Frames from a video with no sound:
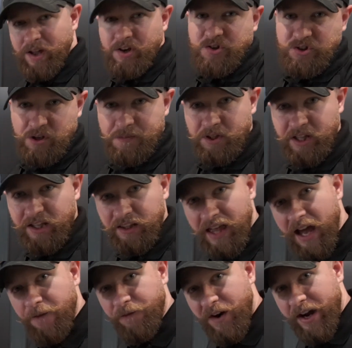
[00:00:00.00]
to simulate
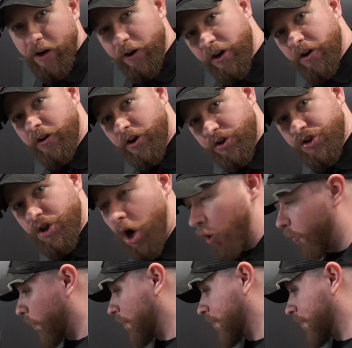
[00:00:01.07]
live fire here at a show.